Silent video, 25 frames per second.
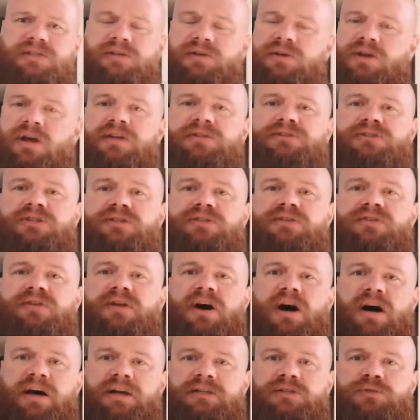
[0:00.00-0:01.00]
not just
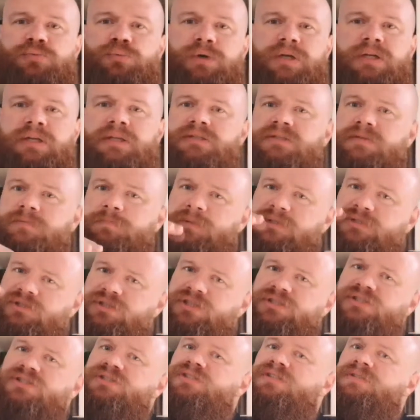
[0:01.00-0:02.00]
the honey sweetness, but
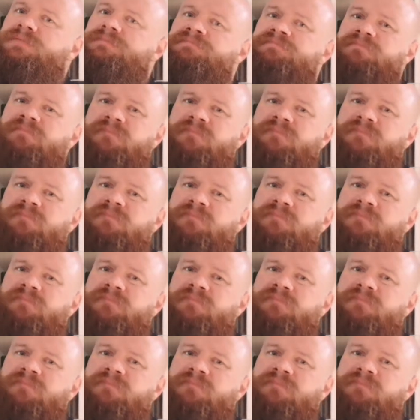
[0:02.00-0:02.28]
just